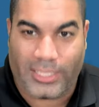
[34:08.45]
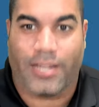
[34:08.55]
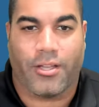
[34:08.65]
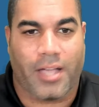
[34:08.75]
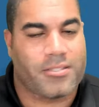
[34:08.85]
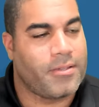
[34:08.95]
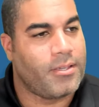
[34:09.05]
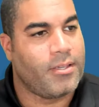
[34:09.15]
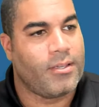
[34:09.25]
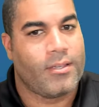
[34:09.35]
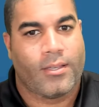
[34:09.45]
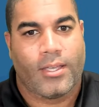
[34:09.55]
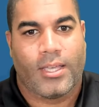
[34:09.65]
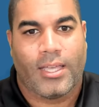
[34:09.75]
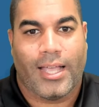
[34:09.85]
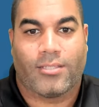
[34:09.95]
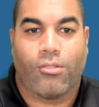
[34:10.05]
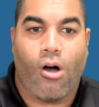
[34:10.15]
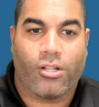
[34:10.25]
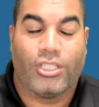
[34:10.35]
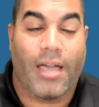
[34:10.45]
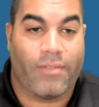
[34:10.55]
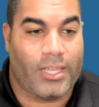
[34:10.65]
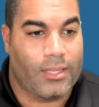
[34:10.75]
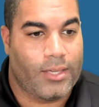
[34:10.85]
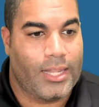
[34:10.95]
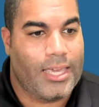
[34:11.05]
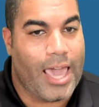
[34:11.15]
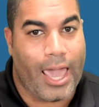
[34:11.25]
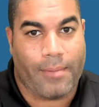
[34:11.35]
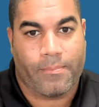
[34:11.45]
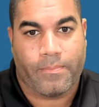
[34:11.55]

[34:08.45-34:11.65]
to you guys. It's longevity in the game.